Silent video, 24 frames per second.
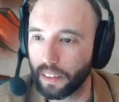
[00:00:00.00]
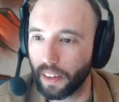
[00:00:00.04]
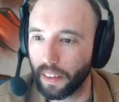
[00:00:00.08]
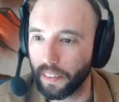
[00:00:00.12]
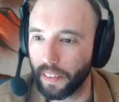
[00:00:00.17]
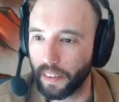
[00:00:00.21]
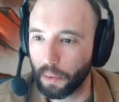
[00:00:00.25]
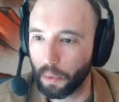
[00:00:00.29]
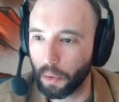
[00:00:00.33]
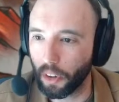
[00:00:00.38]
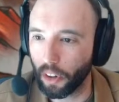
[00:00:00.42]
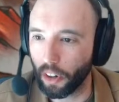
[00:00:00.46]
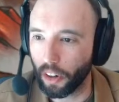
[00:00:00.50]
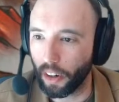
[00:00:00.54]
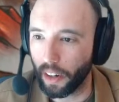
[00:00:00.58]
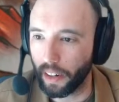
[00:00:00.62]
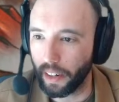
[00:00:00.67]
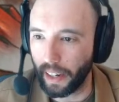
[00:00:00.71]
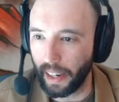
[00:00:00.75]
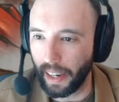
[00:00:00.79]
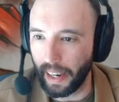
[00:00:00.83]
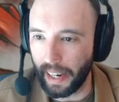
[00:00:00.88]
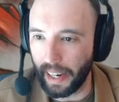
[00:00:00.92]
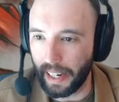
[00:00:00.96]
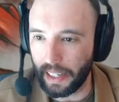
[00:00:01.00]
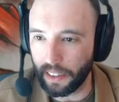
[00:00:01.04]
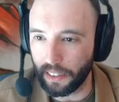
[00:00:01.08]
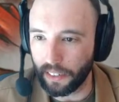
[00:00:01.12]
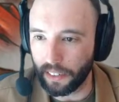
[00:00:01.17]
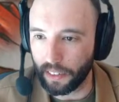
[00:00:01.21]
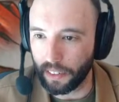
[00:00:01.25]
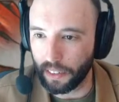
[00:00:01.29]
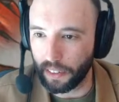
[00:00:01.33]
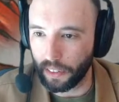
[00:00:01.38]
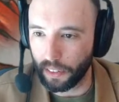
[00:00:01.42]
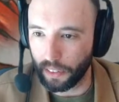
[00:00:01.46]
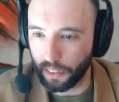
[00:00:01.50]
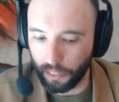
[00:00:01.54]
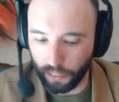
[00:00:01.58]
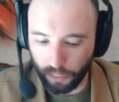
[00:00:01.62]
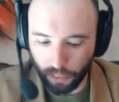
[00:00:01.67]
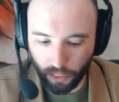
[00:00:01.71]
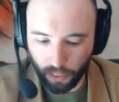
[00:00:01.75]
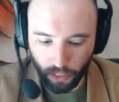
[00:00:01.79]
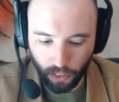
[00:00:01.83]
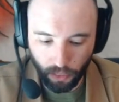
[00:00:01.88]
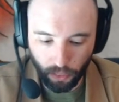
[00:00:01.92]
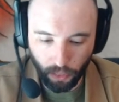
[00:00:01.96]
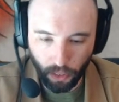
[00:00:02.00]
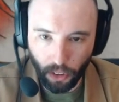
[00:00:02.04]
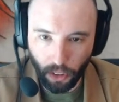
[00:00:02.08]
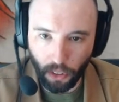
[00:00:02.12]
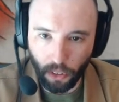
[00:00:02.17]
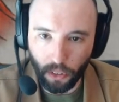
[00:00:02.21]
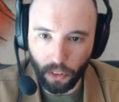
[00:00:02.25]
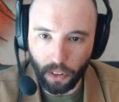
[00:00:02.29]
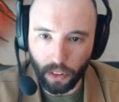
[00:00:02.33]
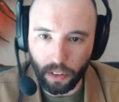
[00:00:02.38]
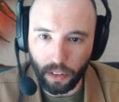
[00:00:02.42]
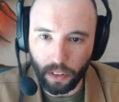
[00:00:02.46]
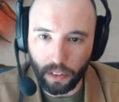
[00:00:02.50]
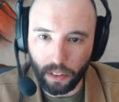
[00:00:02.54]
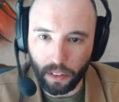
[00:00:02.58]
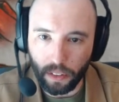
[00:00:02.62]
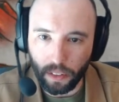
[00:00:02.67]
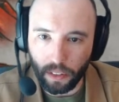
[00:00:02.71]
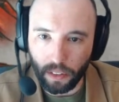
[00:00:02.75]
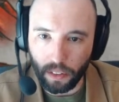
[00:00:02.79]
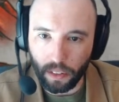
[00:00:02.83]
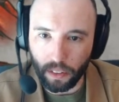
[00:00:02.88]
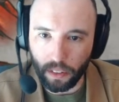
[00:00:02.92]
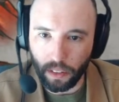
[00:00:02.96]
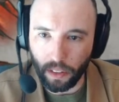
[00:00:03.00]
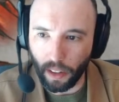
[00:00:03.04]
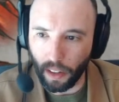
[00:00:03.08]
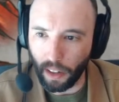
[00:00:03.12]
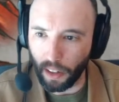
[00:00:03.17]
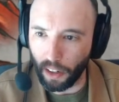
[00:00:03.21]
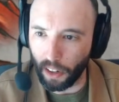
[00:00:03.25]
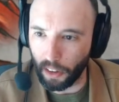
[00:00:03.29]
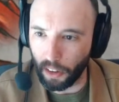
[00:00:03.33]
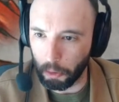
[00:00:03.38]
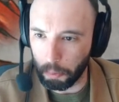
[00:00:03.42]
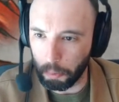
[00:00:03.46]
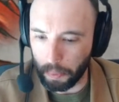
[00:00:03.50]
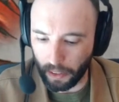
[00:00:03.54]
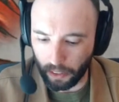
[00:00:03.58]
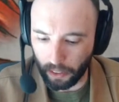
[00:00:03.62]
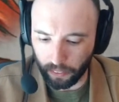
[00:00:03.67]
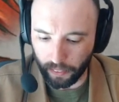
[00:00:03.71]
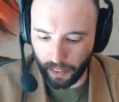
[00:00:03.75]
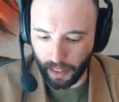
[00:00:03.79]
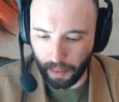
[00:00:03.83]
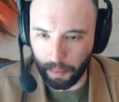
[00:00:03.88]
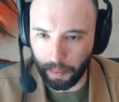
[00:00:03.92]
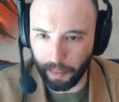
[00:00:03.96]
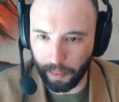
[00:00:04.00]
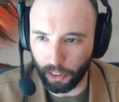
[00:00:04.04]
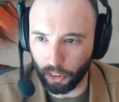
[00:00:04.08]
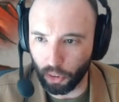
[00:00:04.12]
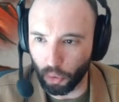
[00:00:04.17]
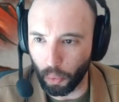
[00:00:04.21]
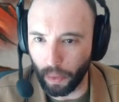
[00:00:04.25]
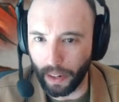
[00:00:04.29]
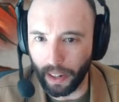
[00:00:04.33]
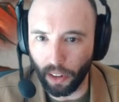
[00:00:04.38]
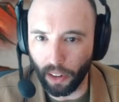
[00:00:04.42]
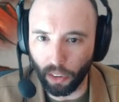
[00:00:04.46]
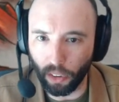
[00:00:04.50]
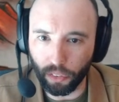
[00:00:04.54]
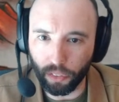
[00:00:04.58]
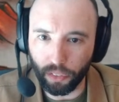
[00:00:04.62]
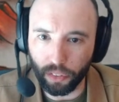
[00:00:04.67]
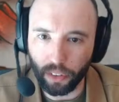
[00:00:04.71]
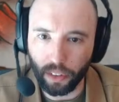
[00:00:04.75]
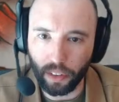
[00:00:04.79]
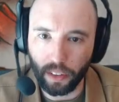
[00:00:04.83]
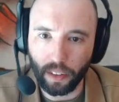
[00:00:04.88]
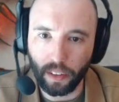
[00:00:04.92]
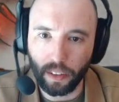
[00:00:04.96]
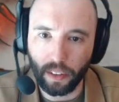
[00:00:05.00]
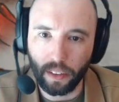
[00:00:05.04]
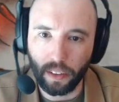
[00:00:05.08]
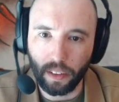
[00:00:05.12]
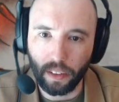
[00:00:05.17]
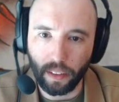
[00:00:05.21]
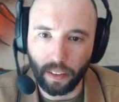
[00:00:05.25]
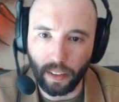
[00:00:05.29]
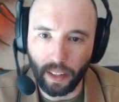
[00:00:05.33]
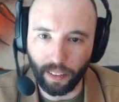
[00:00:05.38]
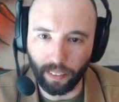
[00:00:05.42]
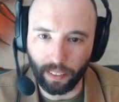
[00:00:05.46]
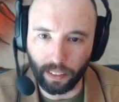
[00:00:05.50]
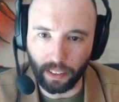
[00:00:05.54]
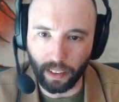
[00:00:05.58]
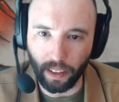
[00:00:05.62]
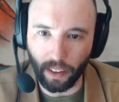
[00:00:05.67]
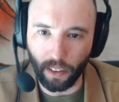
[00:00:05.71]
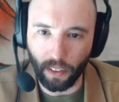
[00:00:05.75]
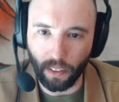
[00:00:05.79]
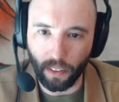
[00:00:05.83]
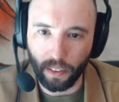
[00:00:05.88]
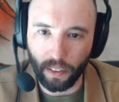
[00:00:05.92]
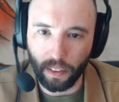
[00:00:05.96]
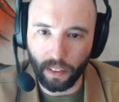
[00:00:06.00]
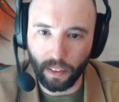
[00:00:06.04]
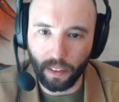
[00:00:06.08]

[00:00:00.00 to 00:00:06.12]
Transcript: I think we were on 8 for the road. No, it was bigger than that. Maybe a 12. There we go.